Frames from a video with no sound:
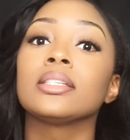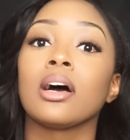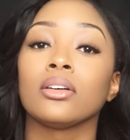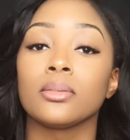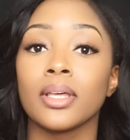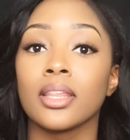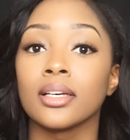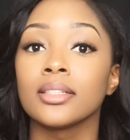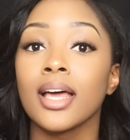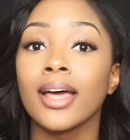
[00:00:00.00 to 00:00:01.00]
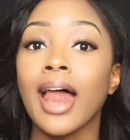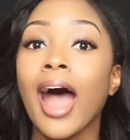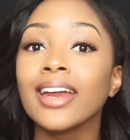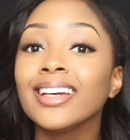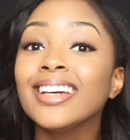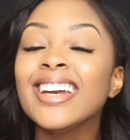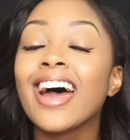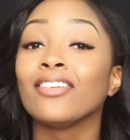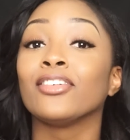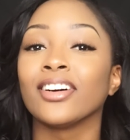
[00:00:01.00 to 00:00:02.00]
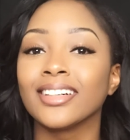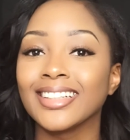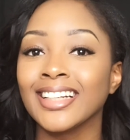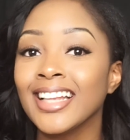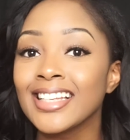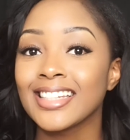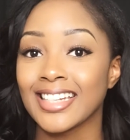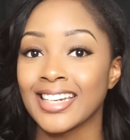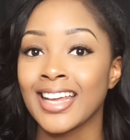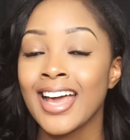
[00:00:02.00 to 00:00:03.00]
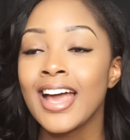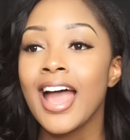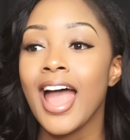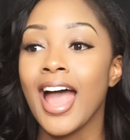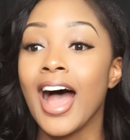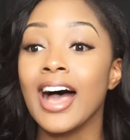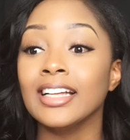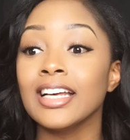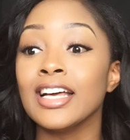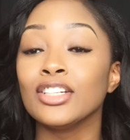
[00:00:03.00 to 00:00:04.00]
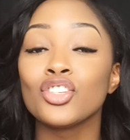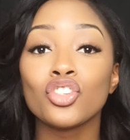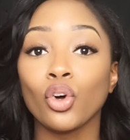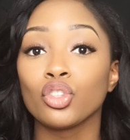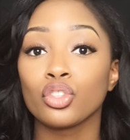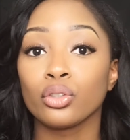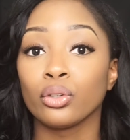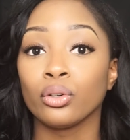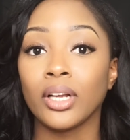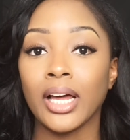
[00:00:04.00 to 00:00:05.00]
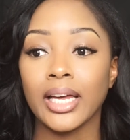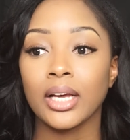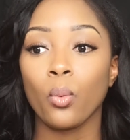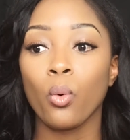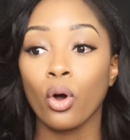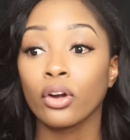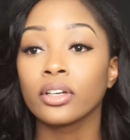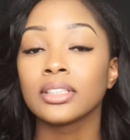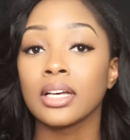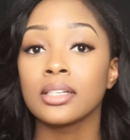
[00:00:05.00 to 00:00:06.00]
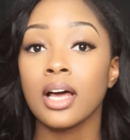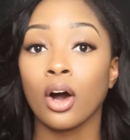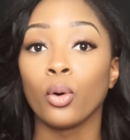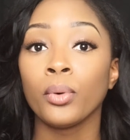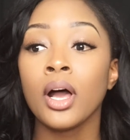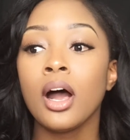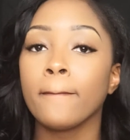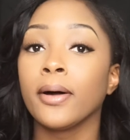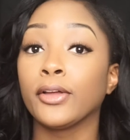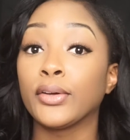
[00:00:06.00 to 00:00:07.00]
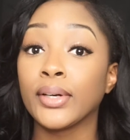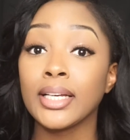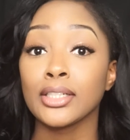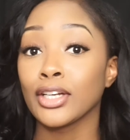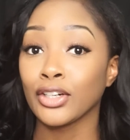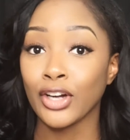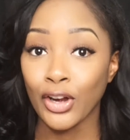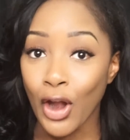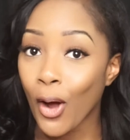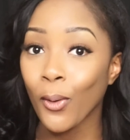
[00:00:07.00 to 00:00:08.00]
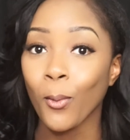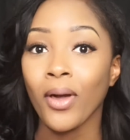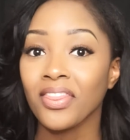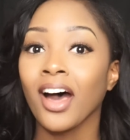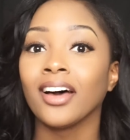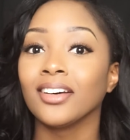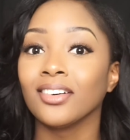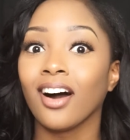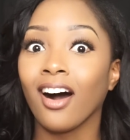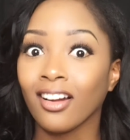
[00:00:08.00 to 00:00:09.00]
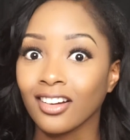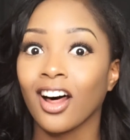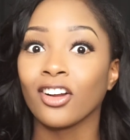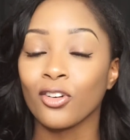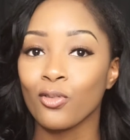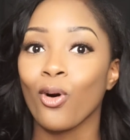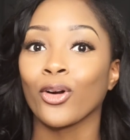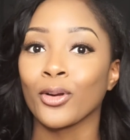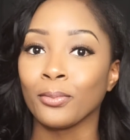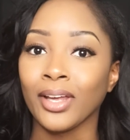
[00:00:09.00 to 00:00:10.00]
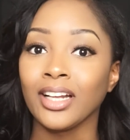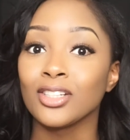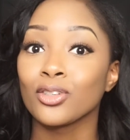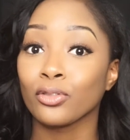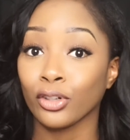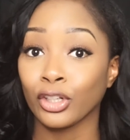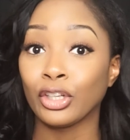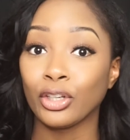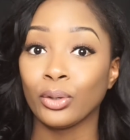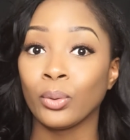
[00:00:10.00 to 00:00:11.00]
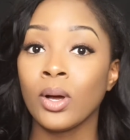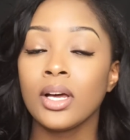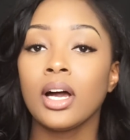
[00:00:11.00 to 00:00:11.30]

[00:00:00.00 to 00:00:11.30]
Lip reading: tells me this, and I never listen. And it's so true. Like, water does help, but you need to know what that a lot of water means for you.